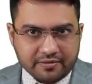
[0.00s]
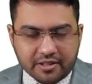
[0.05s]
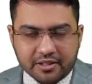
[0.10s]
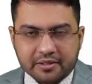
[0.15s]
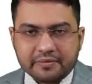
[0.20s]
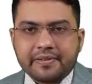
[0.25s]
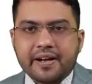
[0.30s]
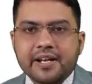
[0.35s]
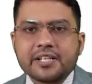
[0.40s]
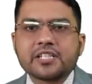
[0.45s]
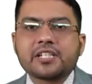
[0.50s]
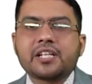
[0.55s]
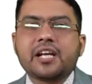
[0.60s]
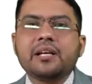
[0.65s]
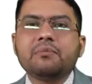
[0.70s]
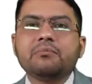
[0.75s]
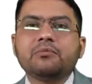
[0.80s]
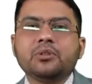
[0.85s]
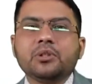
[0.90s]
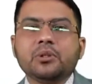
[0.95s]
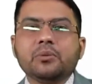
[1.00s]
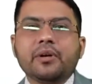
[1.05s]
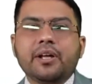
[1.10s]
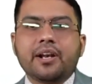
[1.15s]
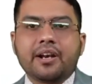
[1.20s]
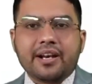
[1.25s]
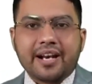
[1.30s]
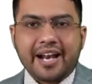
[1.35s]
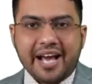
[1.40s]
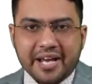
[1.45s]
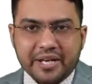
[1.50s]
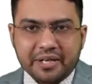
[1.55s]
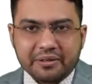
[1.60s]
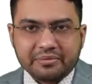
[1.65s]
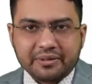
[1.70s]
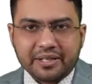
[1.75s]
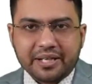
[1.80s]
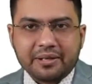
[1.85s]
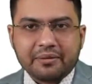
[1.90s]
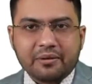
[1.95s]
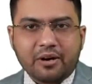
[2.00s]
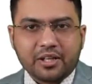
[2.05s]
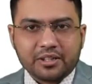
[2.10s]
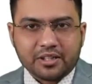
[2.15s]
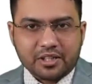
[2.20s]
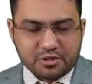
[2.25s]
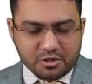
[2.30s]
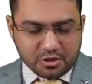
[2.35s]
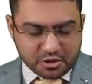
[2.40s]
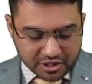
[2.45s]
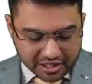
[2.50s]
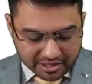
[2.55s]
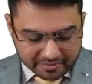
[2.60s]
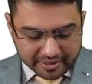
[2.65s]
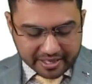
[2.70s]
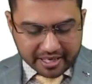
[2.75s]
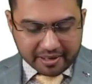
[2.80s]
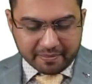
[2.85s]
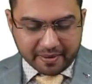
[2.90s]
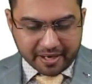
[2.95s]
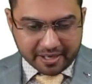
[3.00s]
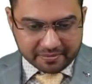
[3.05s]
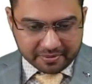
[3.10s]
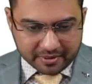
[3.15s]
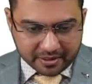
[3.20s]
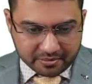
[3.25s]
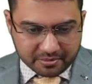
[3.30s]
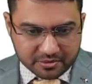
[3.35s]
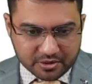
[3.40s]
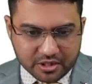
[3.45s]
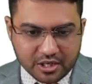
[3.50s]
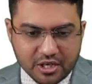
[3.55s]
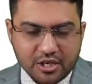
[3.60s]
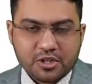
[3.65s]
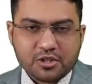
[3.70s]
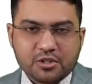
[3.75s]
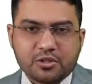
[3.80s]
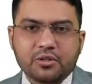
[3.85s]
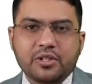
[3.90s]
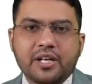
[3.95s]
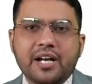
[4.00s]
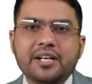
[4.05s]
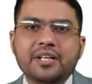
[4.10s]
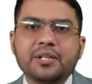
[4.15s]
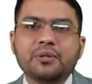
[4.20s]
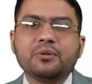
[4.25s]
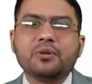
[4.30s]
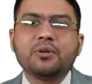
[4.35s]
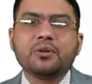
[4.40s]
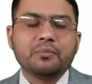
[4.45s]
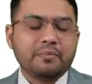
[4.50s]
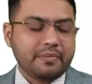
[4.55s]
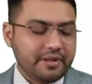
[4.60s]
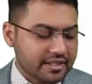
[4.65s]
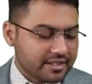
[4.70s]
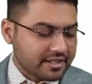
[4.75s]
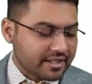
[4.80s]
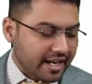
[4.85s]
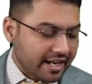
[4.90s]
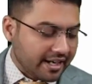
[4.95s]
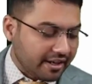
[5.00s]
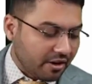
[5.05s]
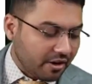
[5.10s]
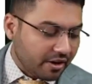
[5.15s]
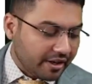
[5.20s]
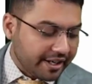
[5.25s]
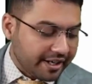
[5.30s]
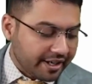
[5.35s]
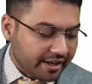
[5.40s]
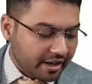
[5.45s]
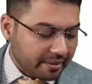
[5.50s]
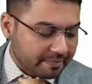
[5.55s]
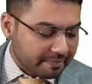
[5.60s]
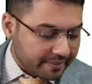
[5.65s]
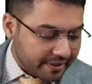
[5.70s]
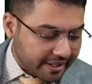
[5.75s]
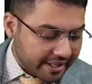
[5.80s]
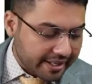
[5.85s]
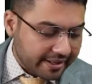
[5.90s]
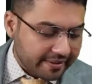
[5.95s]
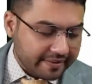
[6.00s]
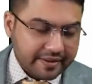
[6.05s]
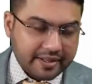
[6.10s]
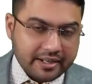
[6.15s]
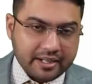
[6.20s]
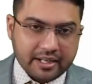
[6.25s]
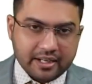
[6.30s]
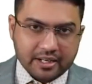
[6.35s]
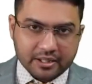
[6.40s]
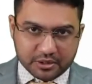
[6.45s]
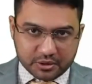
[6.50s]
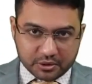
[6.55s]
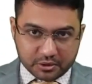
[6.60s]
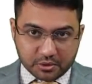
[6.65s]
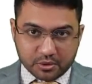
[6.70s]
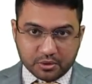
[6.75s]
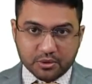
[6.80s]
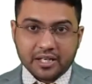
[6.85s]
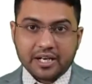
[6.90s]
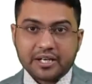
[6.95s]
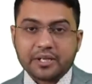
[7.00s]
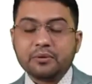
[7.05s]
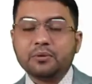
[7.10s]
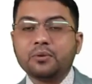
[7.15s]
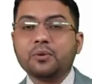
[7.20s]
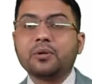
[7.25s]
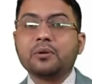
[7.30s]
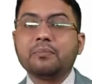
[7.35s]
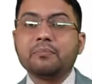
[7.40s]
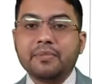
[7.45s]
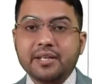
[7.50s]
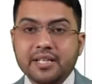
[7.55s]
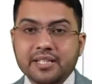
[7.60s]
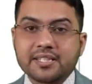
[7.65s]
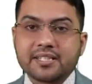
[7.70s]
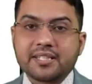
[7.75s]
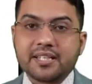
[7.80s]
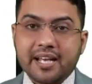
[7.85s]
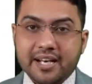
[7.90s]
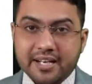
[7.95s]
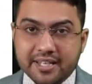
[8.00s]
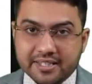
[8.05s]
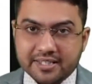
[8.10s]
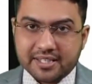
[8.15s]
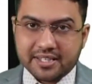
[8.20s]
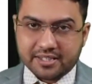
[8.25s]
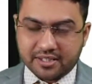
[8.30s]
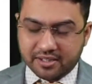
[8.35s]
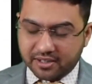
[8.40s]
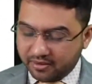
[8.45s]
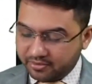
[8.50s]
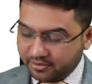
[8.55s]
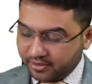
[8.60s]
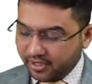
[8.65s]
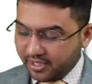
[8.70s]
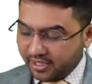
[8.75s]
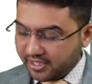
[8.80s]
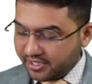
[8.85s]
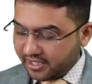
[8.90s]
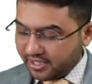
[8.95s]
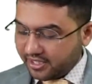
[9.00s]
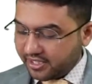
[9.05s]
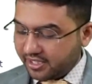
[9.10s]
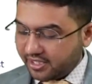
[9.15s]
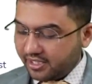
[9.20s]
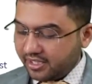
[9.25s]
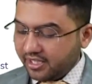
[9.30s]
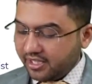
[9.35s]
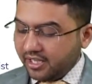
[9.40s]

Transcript: For the first time, we were live in other social media platforms so that you don't miss an uninterrupted, so that you don't miss any session of Knowledgist,